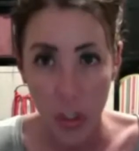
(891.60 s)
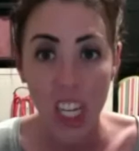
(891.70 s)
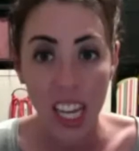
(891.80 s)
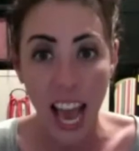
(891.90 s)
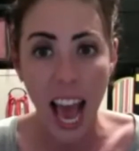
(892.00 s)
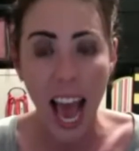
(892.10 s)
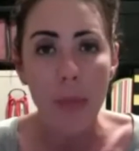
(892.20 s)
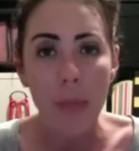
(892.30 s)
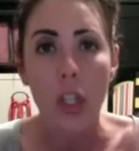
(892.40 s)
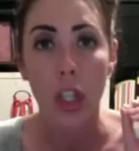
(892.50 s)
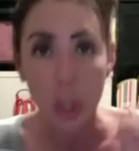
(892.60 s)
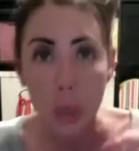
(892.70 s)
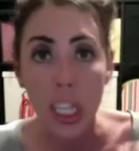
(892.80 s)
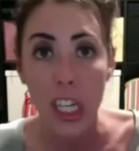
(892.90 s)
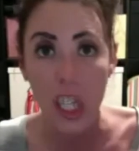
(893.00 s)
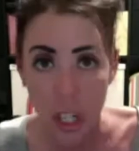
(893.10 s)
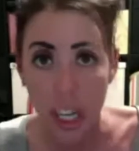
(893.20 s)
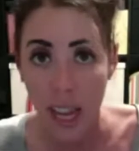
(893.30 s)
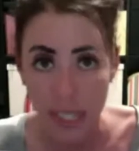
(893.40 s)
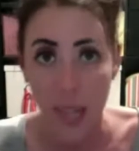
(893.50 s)
Which he absolutely should
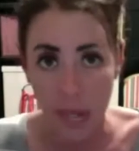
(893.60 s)
have done